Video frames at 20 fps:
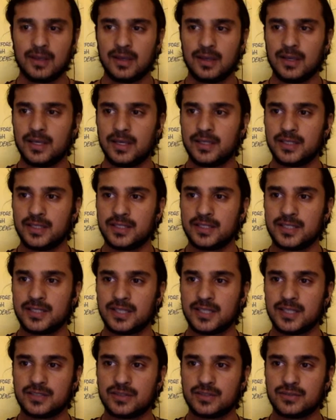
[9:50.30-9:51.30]
in the
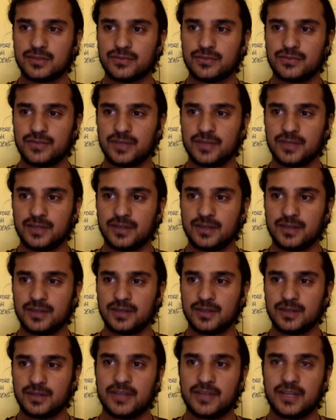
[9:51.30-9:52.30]
sense of
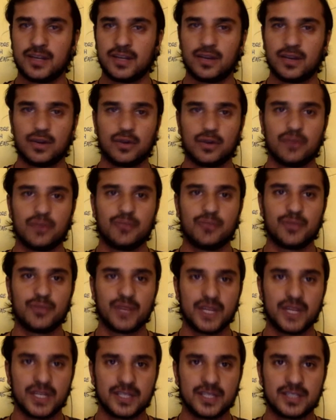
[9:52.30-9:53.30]
having a lot of
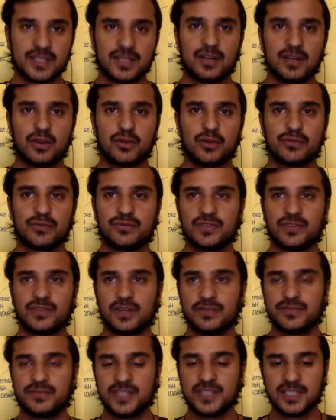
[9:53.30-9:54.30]
breaks, a lot
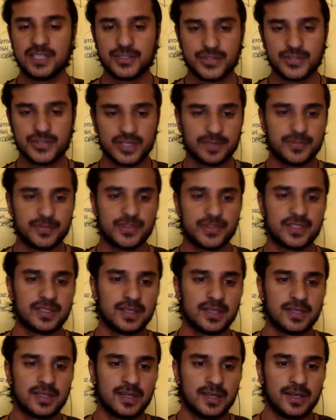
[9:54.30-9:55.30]
of field
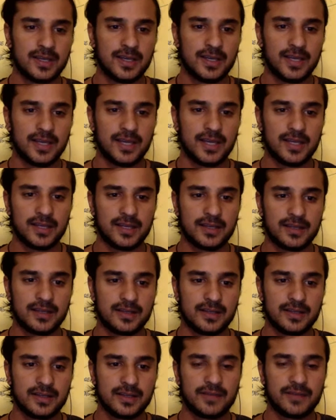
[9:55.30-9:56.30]
trips, and
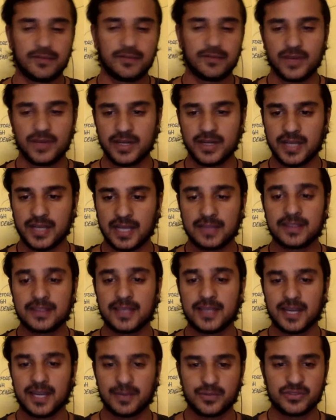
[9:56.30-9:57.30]
a very
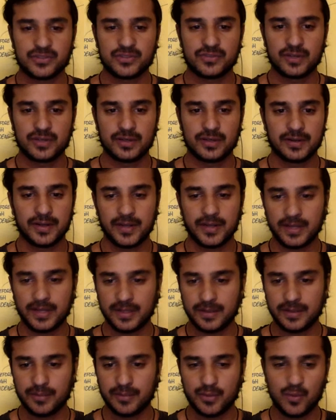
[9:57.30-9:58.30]
healthy atmosphere,
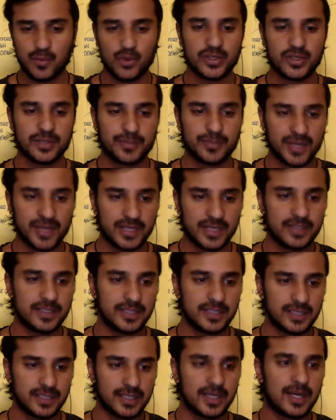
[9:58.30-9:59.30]
and promoting
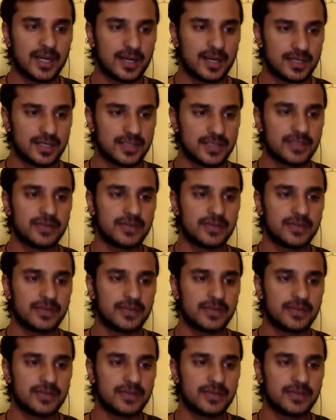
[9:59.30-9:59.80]
painting and arts